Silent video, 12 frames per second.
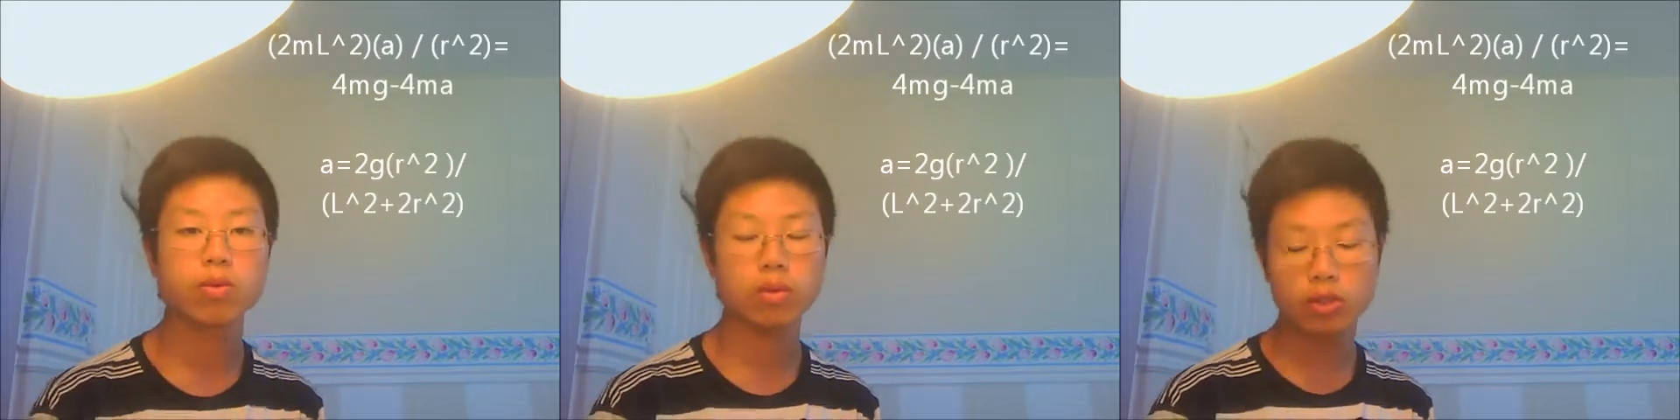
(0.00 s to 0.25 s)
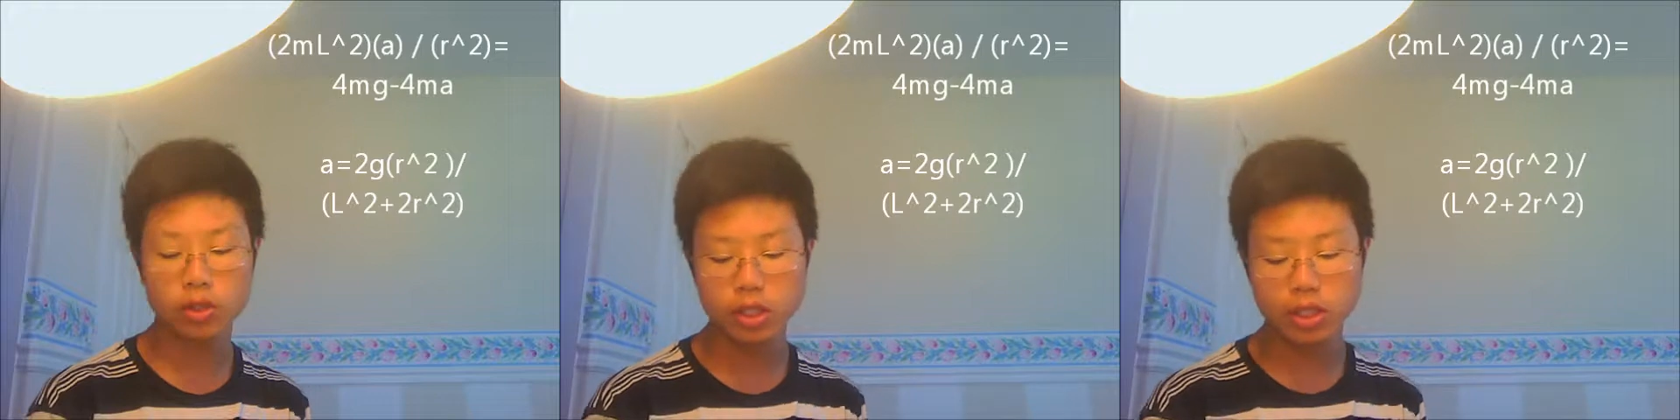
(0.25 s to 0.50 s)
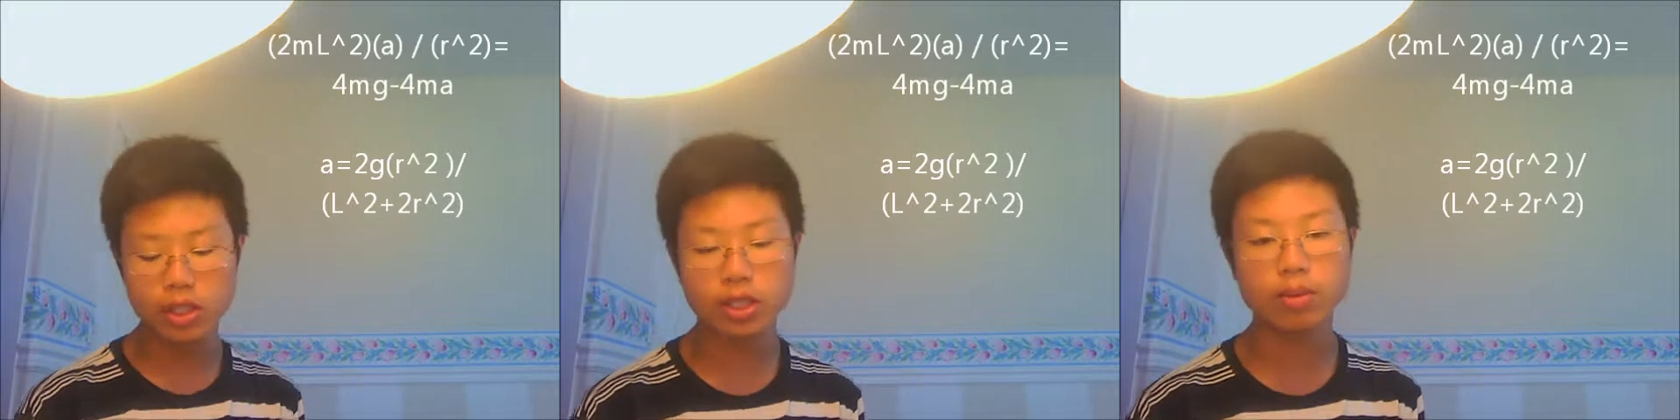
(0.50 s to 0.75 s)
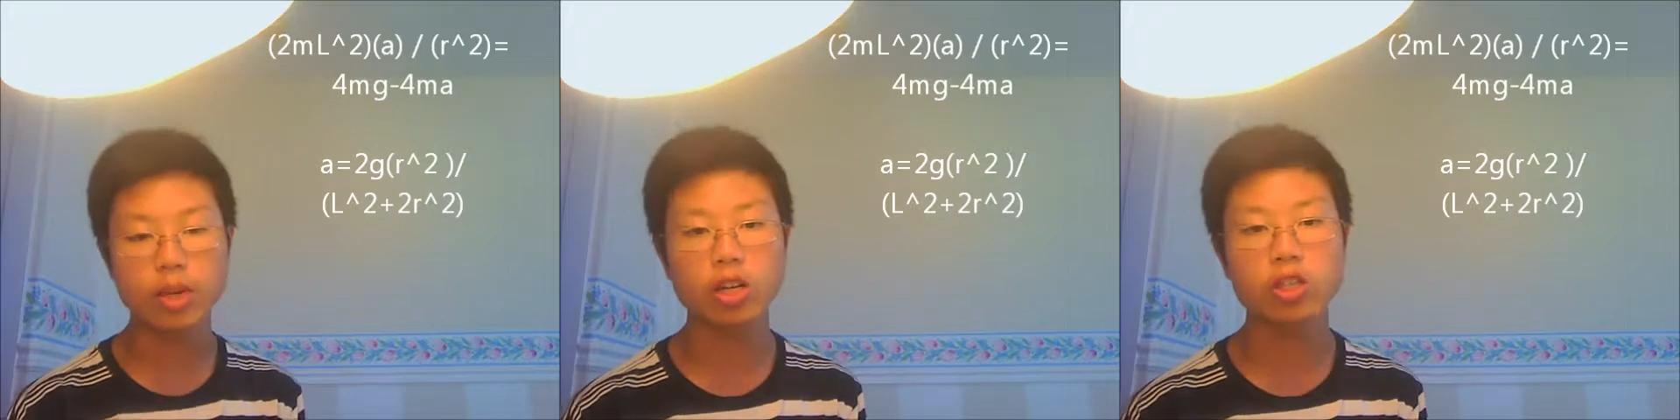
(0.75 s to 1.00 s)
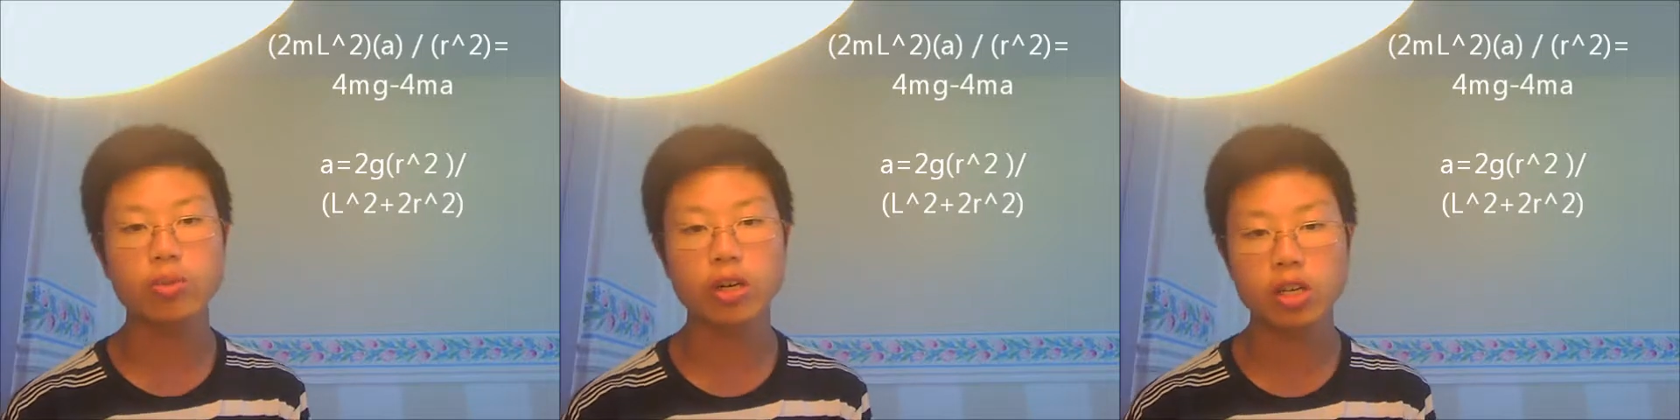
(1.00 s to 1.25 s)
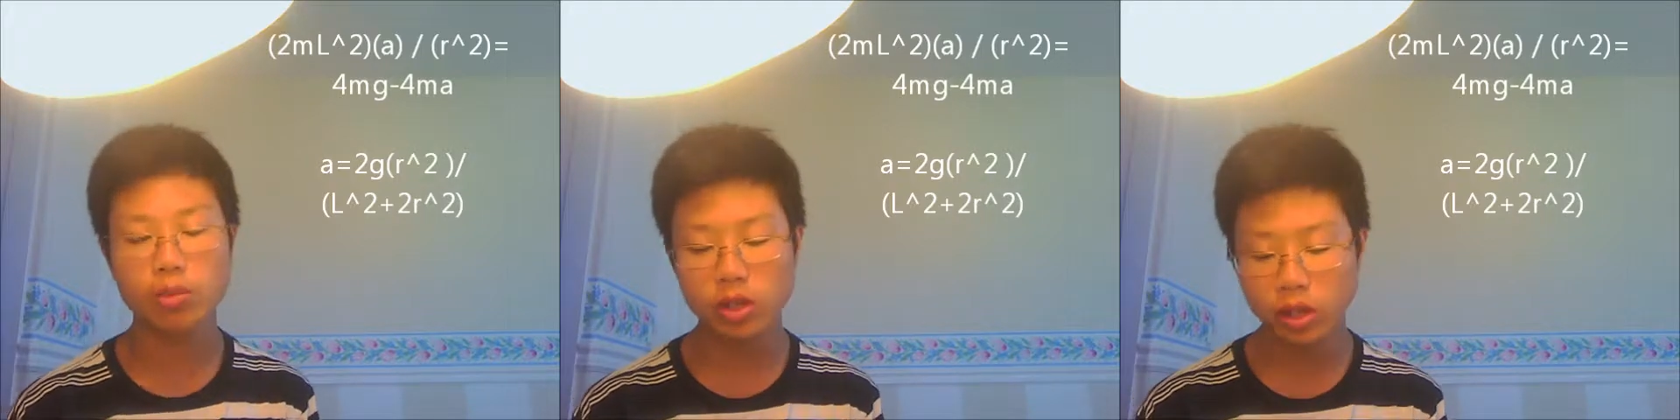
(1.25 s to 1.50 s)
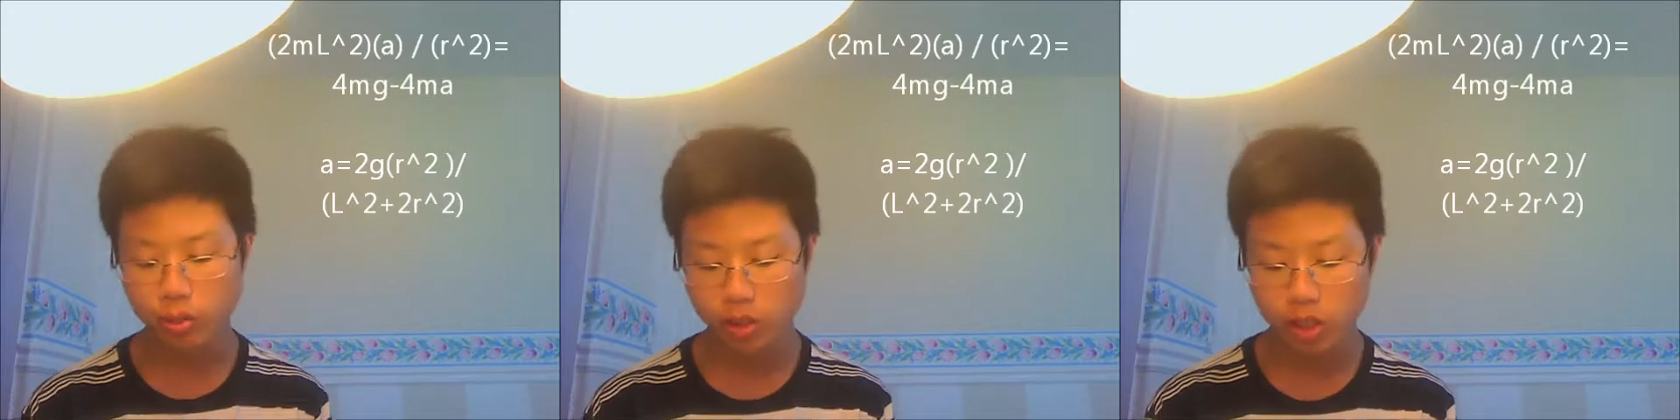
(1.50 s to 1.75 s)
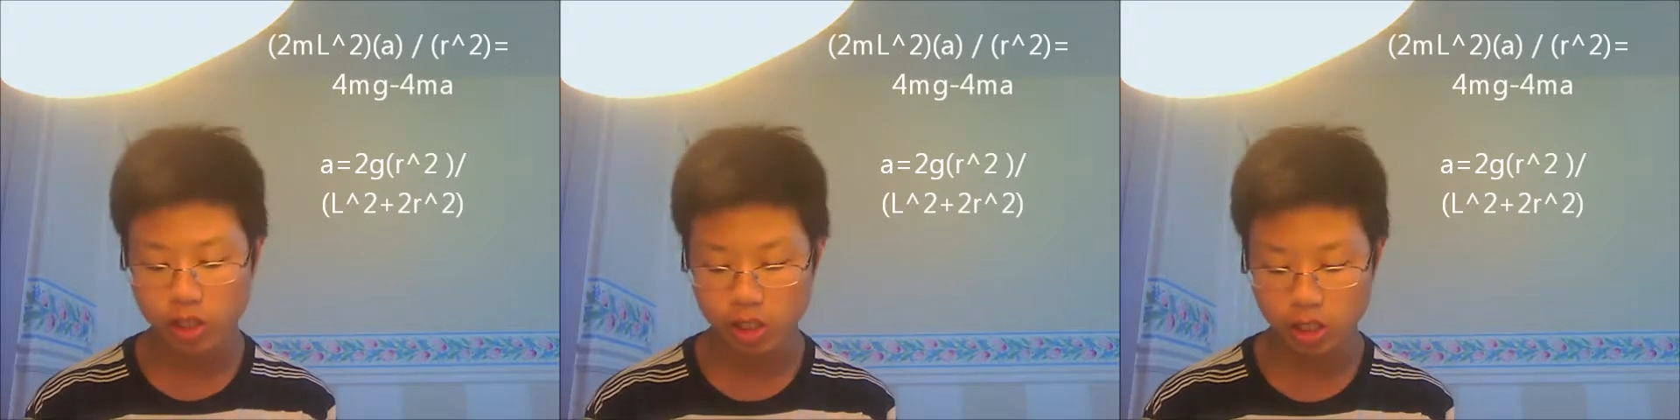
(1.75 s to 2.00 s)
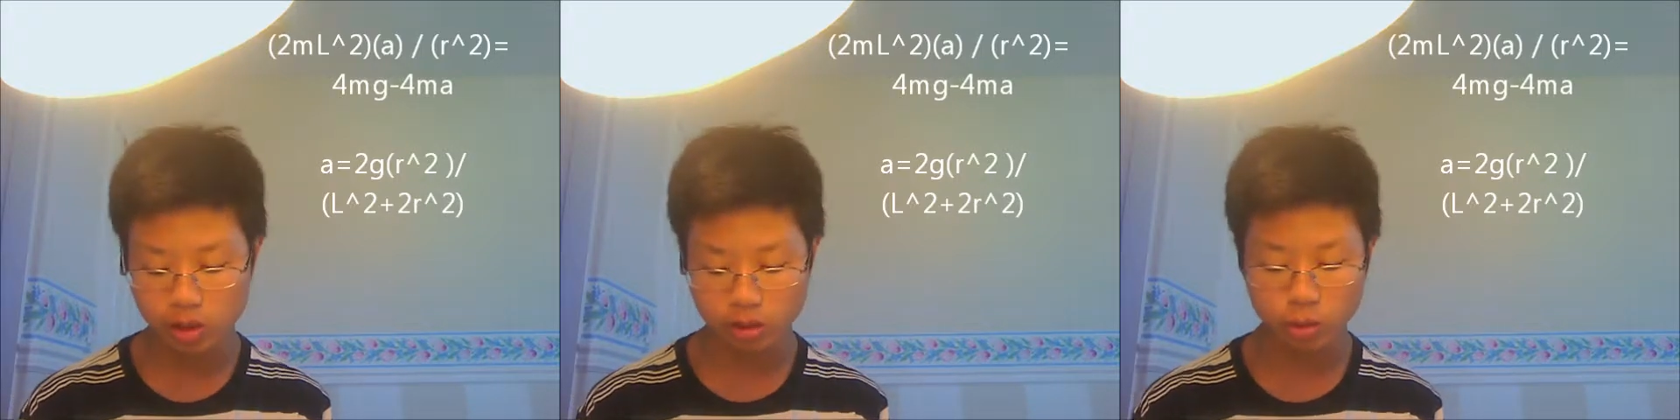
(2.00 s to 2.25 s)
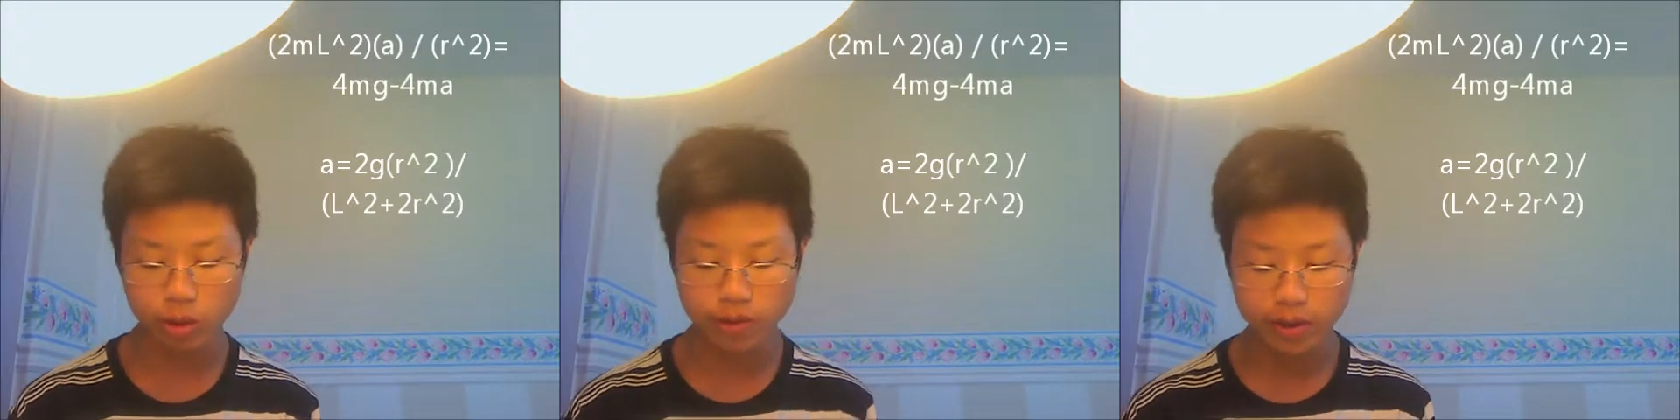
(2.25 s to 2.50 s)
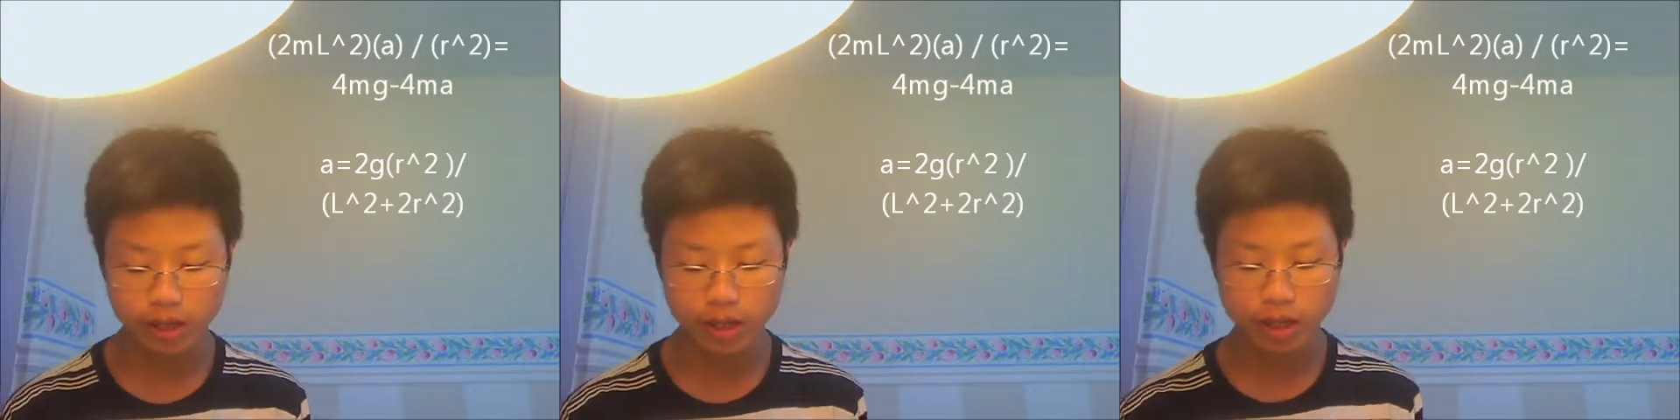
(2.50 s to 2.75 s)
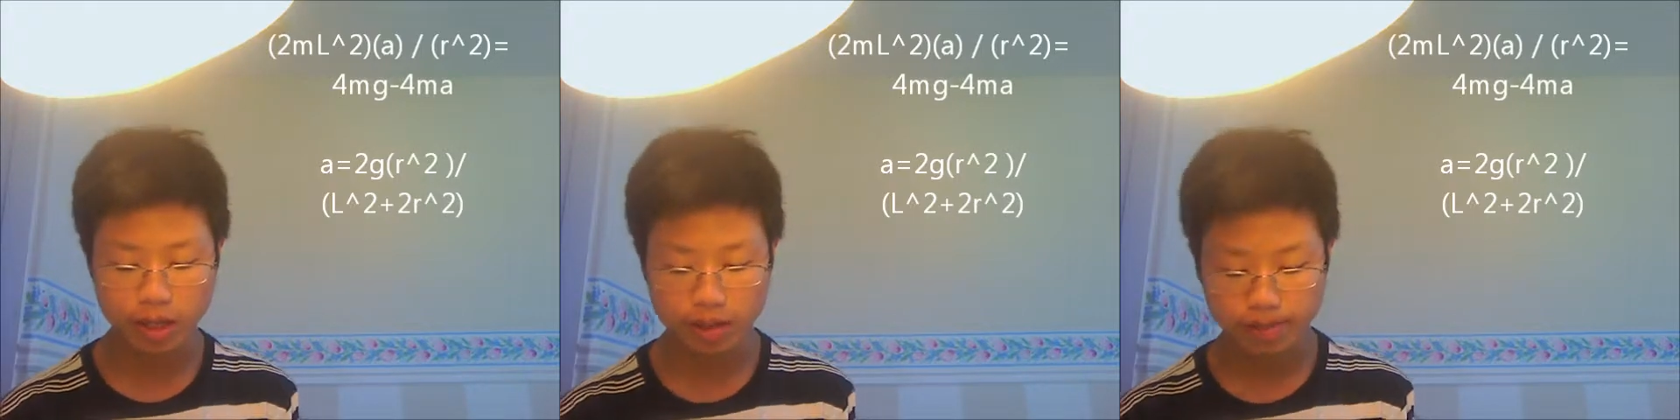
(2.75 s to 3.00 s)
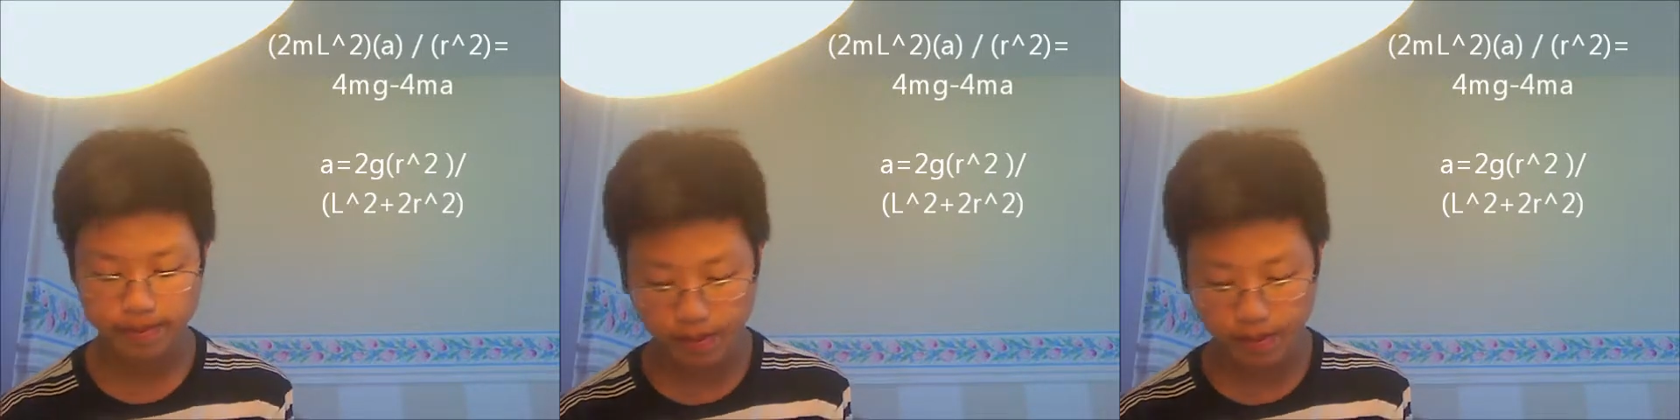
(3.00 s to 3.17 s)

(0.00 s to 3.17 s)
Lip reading: Using some algebraic manipulation, we find that